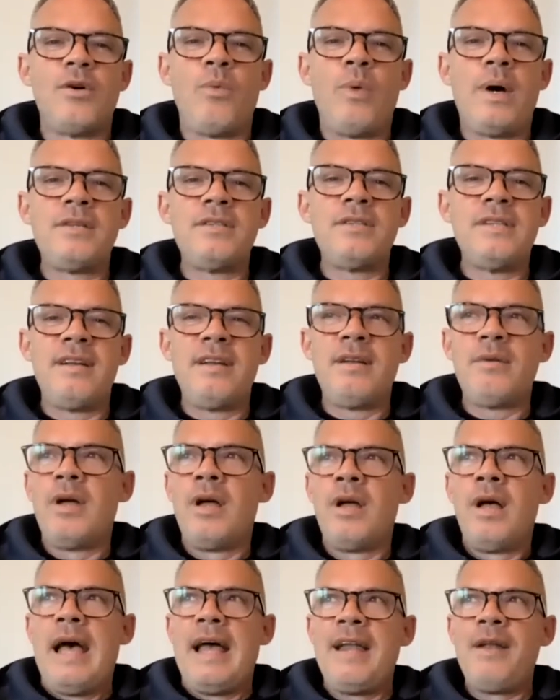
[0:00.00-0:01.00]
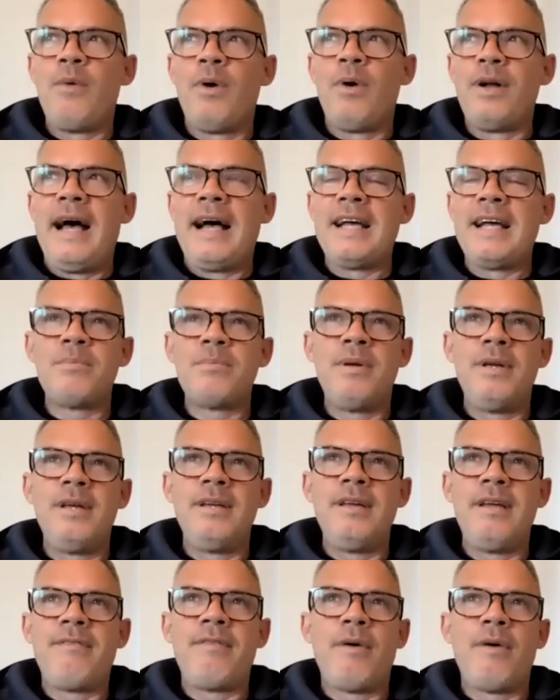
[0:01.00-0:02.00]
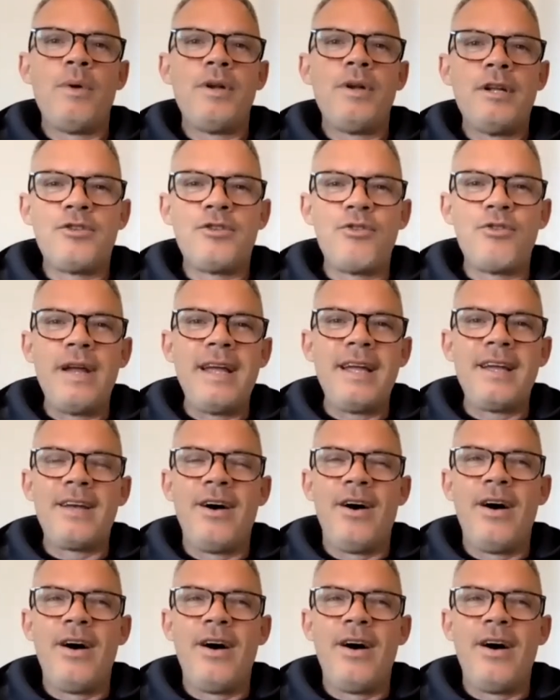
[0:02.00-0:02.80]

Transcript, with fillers: Or why doesn't any, anyone ask me if I want a drink?